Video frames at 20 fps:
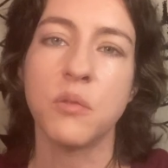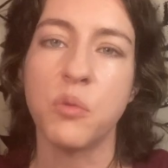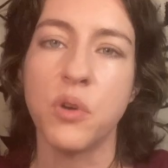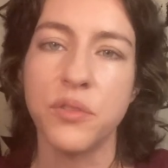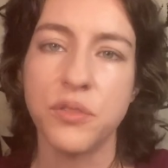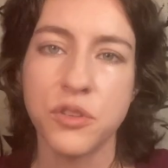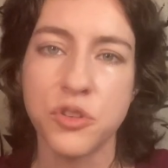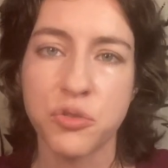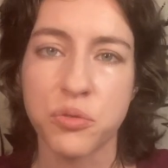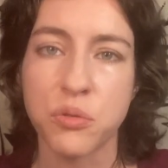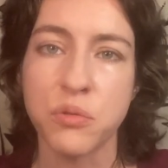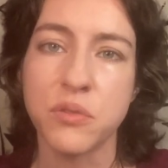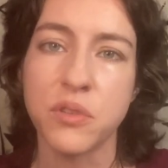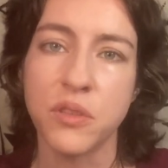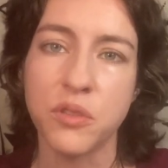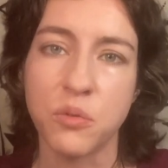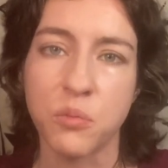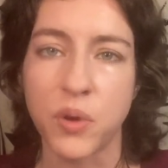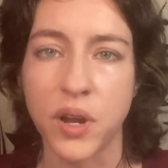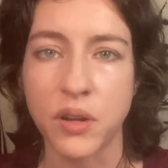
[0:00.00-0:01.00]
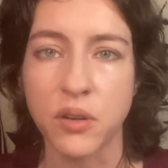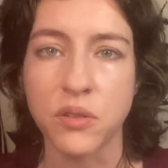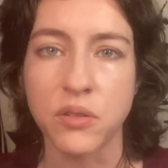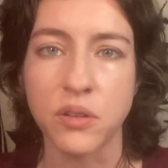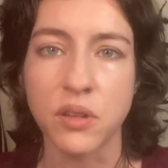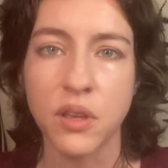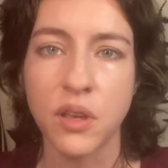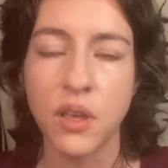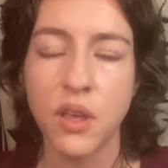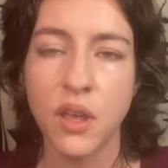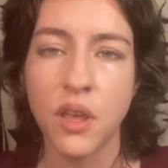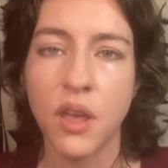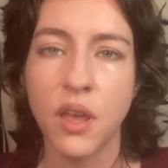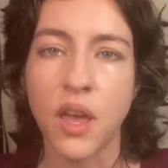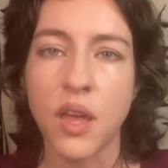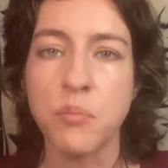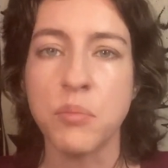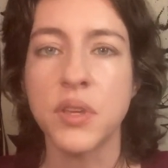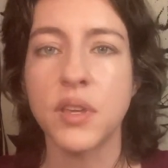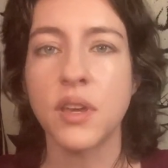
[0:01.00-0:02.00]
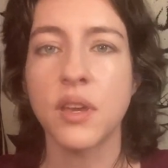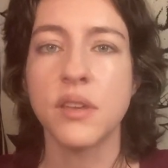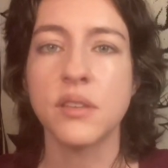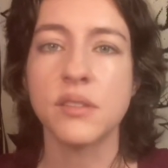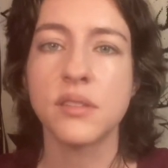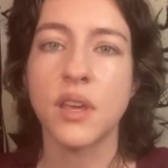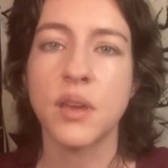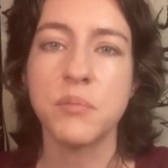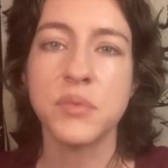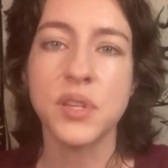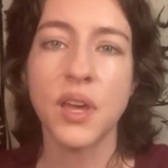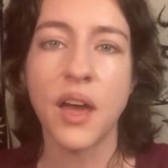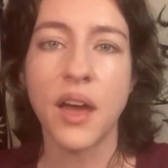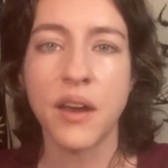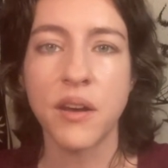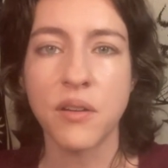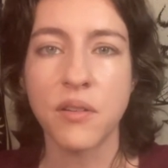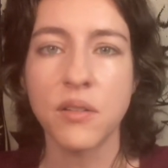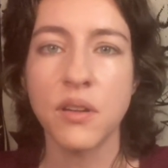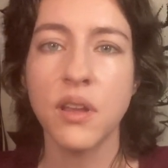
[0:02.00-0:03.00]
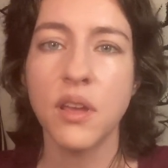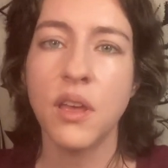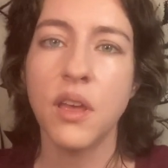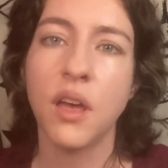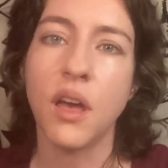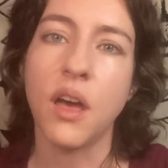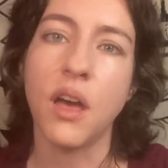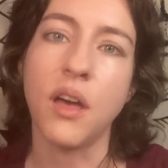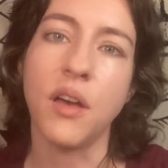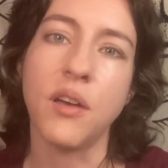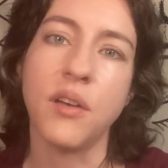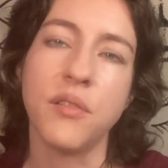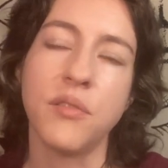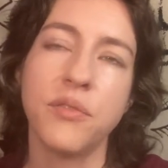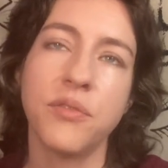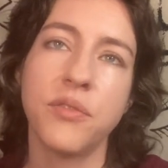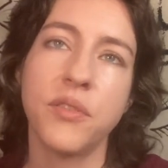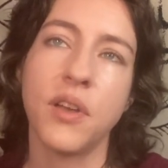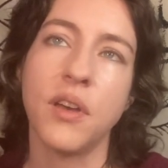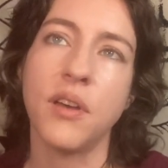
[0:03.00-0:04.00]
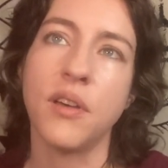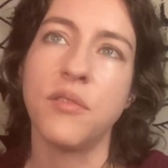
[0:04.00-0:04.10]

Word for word: want the truth on the record, and because I'm tired of